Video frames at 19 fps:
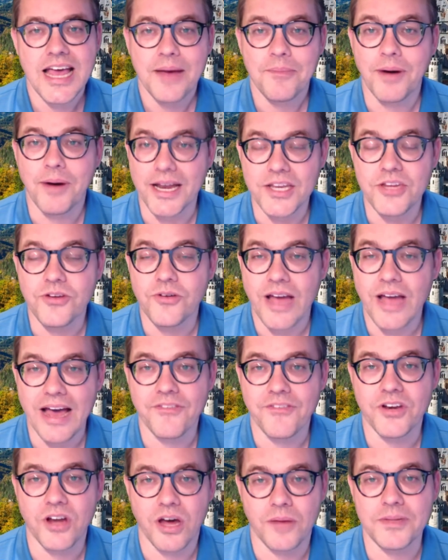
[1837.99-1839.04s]
but you
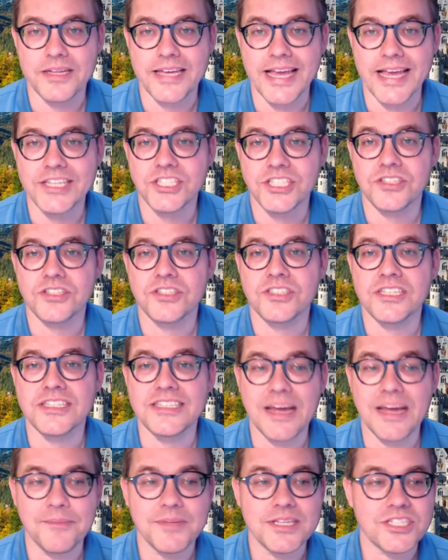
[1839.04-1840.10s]
have an obligation to
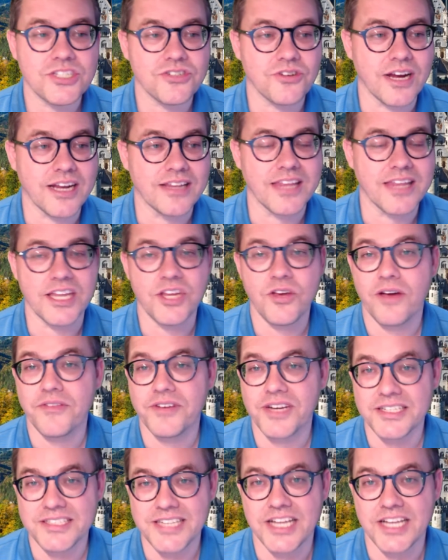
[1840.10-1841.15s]
demonstrate that you have an
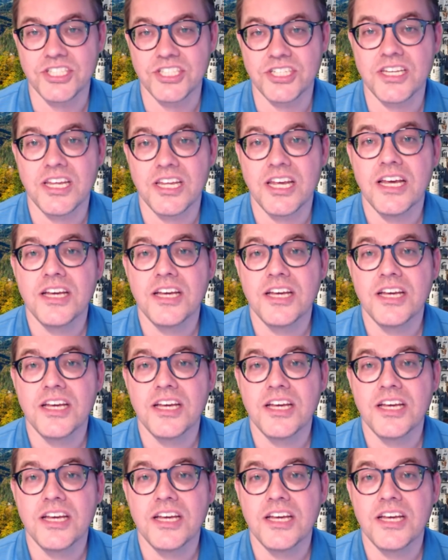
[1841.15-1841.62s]
intention